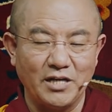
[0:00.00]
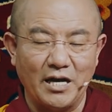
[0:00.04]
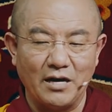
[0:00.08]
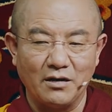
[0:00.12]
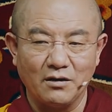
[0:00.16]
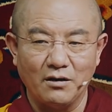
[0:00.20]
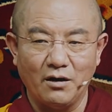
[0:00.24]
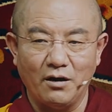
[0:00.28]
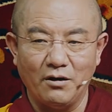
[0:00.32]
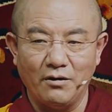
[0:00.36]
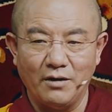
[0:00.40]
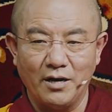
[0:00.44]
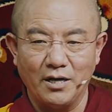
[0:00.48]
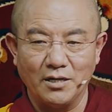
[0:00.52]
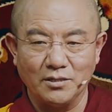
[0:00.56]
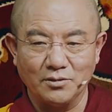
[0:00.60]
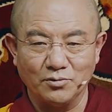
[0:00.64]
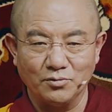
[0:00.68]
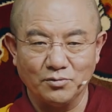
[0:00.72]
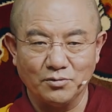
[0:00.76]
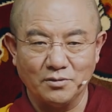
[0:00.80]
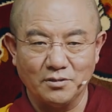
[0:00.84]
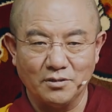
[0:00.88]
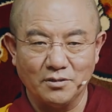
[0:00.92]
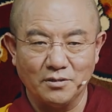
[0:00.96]
Uttar.
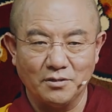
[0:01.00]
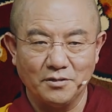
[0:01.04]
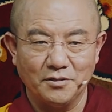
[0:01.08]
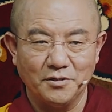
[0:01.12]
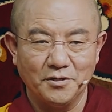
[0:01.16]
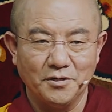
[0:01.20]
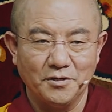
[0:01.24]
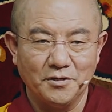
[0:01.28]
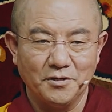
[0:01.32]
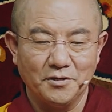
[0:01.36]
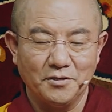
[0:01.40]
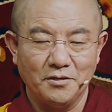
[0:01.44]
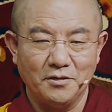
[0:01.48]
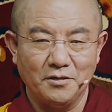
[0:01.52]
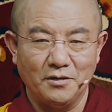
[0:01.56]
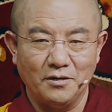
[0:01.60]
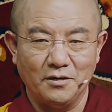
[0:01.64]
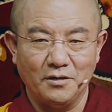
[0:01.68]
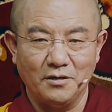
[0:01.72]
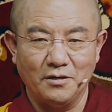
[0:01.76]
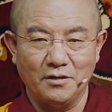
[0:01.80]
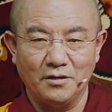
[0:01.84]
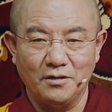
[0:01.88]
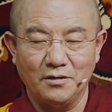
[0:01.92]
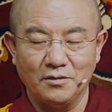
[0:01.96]
Uh, uh,
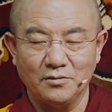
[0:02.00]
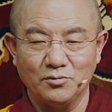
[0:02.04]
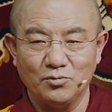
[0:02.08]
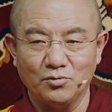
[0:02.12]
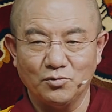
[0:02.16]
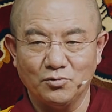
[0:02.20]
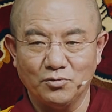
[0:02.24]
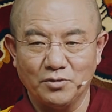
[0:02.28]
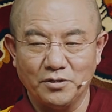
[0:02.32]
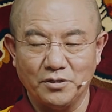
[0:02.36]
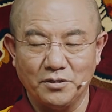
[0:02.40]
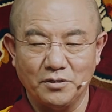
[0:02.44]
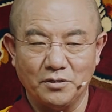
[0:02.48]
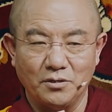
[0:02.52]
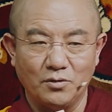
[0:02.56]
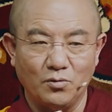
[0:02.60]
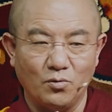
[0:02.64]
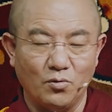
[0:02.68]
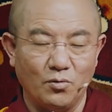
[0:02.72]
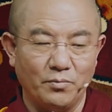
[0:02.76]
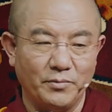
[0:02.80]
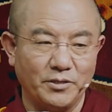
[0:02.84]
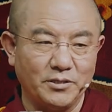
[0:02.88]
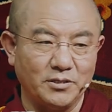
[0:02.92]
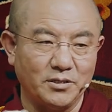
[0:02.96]
this uh, Uttara
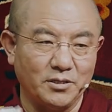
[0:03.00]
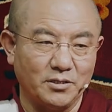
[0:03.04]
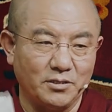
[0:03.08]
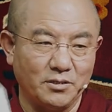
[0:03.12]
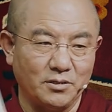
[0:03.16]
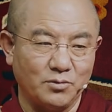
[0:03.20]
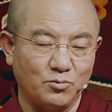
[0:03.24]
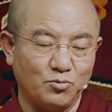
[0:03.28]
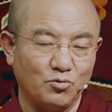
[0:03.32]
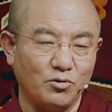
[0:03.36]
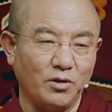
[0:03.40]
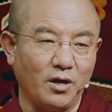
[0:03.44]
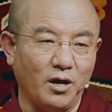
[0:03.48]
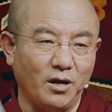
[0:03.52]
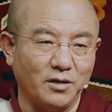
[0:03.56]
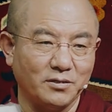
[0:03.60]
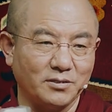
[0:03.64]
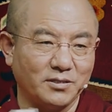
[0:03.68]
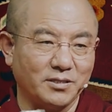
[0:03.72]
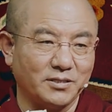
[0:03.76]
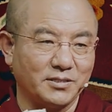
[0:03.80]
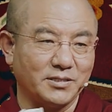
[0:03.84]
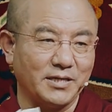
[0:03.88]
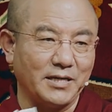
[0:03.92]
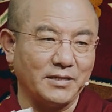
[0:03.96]
Tantra Shastra
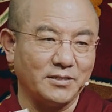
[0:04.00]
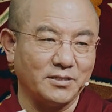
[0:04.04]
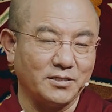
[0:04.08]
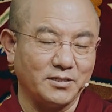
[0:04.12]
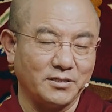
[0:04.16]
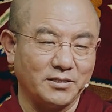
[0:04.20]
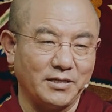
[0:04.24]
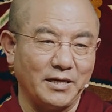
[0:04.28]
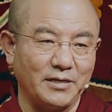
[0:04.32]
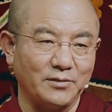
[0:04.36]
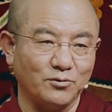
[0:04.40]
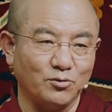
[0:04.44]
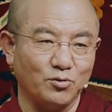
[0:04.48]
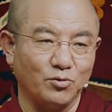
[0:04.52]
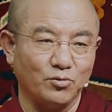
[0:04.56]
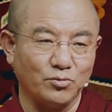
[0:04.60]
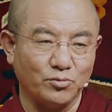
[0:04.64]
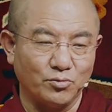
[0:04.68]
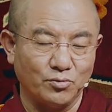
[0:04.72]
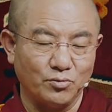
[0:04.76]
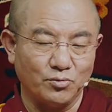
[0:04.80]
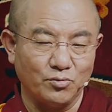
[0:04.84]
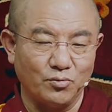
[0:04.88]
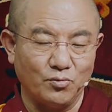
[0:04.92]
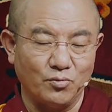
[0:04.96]
is, uh, uh,
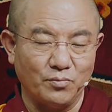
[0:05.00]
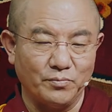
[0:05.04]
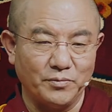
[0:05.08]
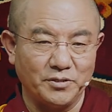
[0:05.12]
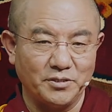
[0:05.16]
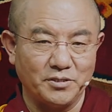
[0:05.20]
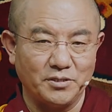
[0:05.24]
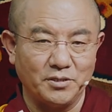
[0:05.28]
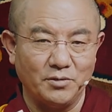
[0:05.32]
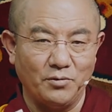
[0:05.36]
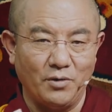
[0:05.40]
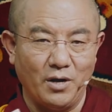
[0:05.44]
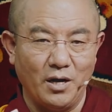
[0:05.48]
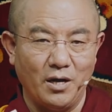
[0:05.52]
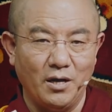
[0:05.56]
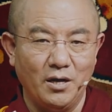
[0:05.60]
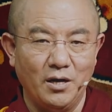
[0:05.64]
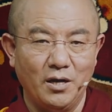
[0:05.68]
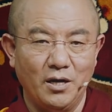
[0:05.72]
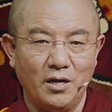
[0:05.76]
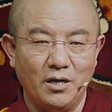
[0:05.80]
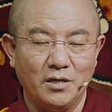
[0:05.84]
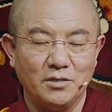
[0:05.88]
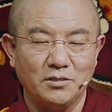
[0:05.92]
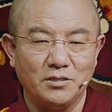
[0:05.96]
in fact, quite
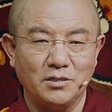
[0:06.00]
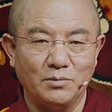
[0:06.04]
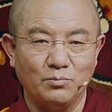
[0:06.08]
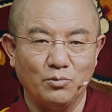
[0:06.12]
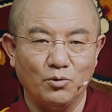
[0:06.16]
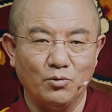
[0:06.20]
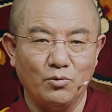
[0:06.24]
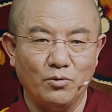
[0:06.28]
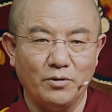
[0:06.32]
incredible.